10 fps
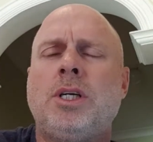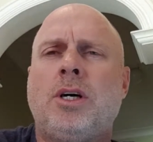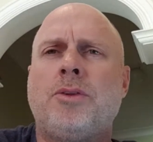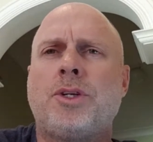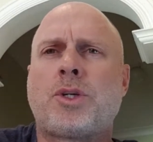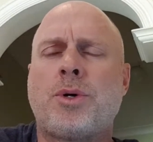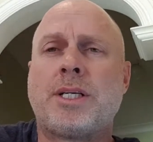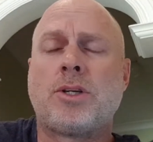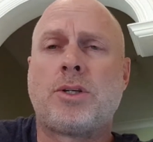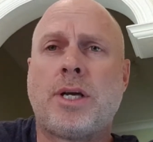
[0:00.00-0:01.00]
on the screen
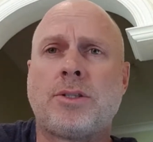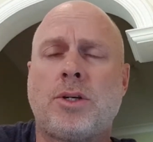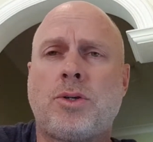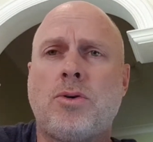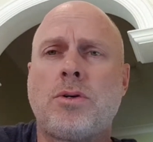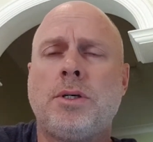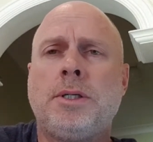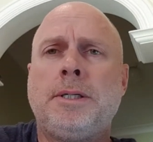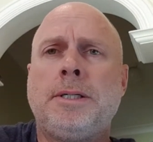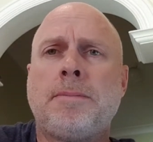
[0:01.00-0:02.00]
as I talk.
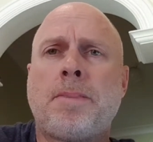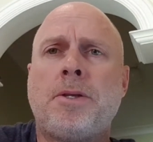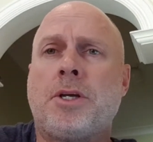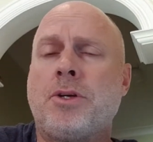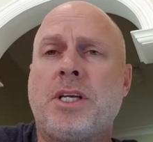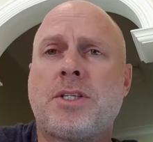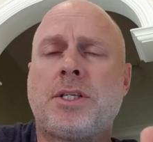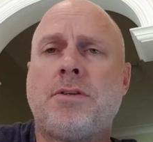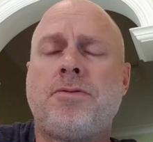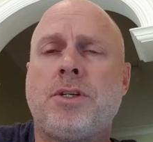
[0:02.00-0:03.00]
You can do it
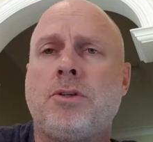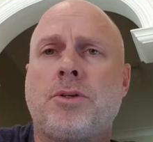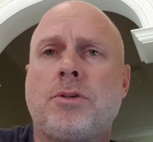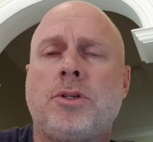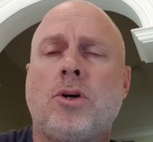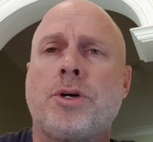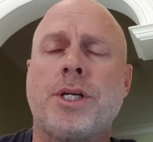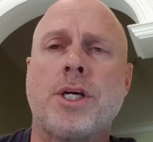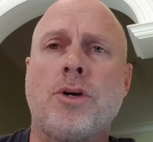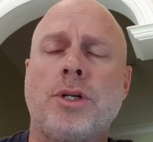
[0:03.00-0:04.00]
yourself. You log
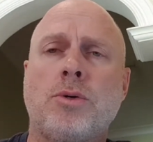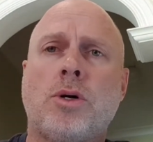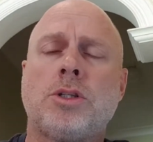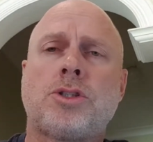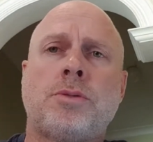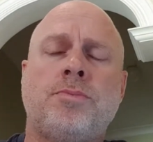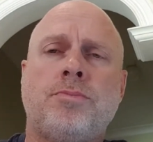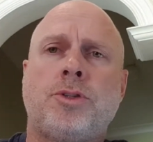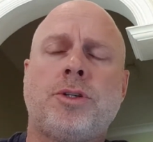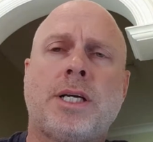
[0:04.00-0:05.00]
into OnlyWatch
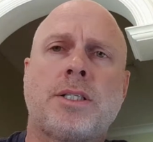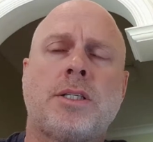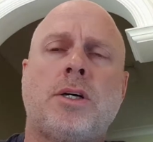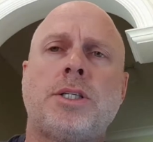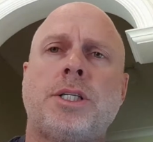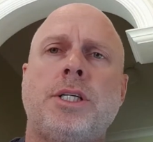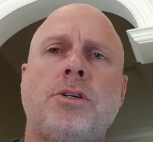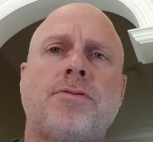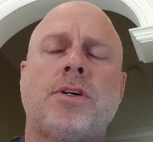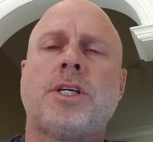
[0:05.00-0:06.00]
2019.
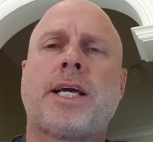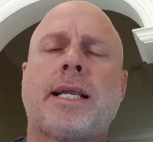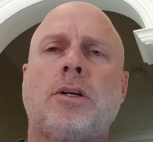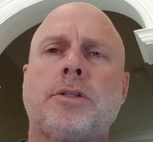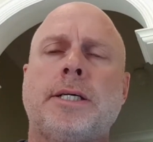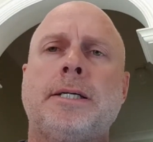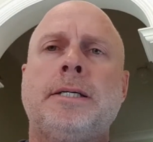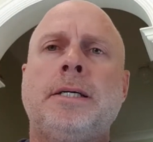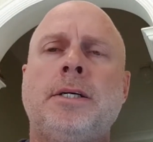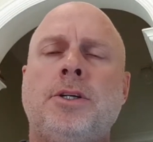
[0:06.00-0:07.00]
You'll find the catalogue
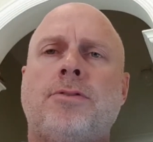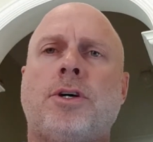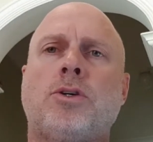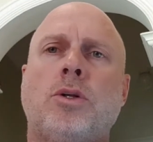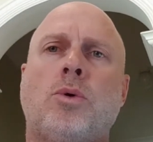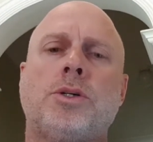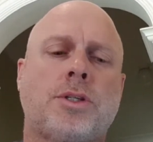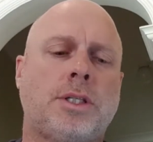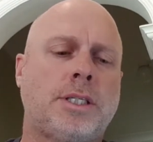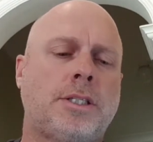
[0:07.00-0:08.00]
there. You find all the
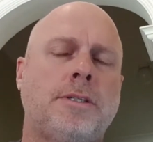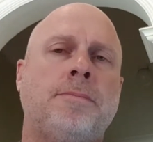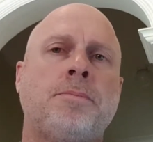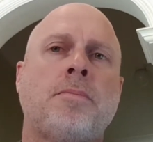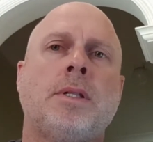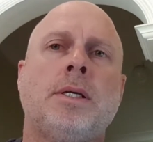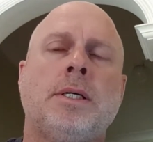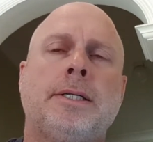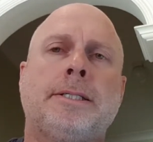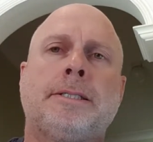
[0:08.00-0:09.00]
watches listed
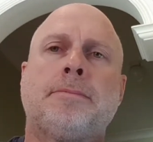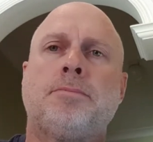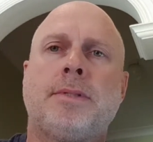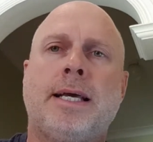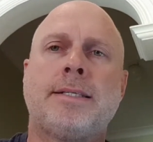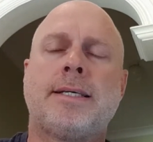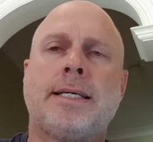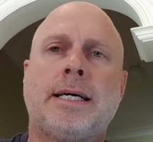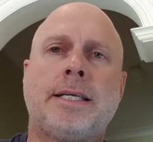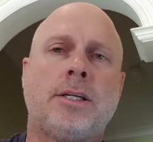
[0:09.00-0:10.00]
as they
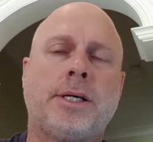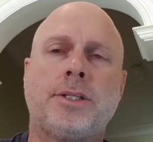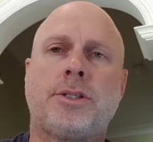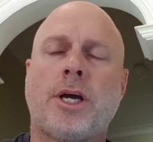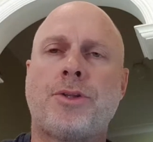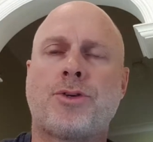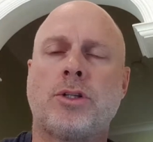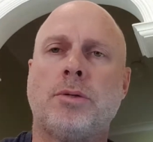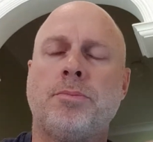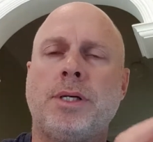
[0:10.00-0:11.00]
are there. I'm going to go through
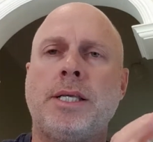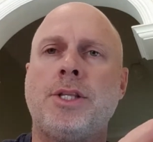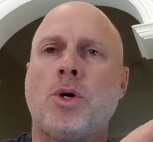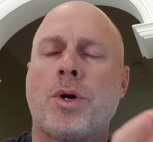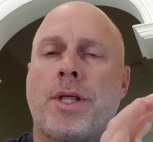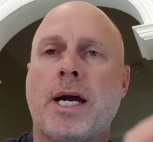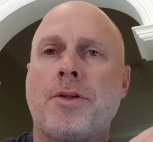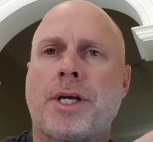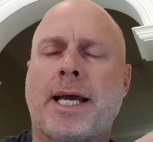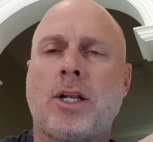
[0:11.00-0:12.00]
them in the order they are in
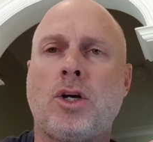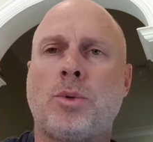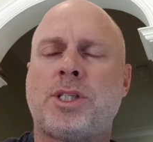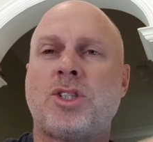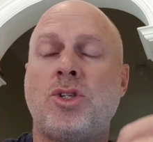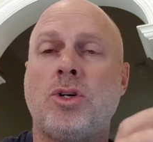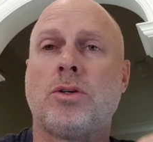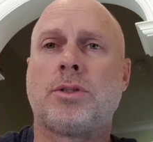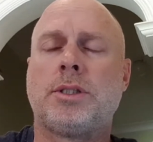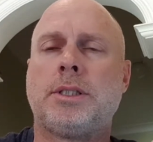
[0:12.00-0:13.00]
the catalogue, which is
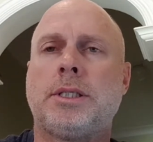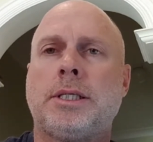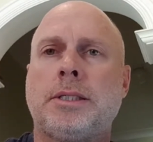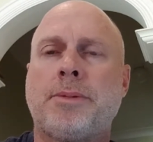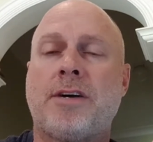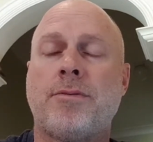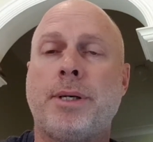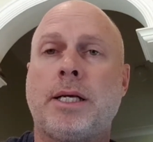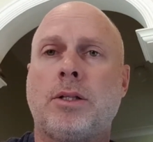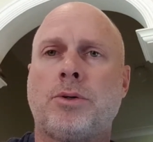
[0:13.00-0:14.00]
not
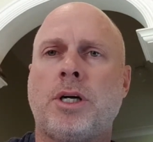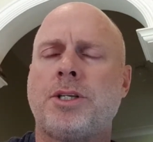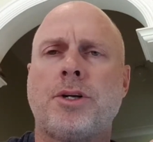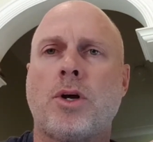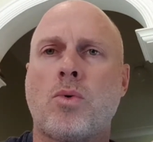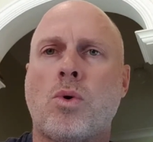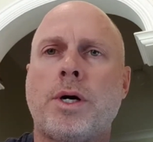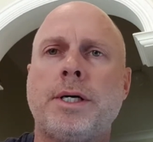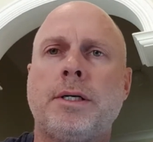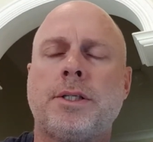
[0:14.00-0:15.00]
alphabetical order. I don't know
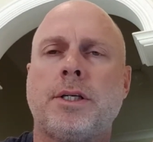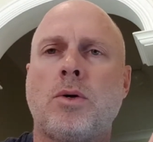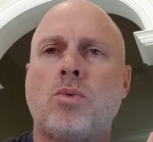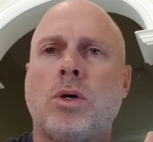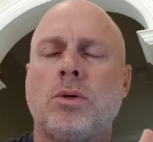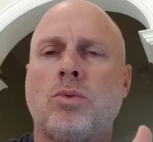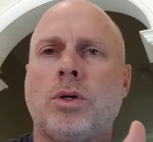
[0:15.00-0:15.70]
why. I don't know what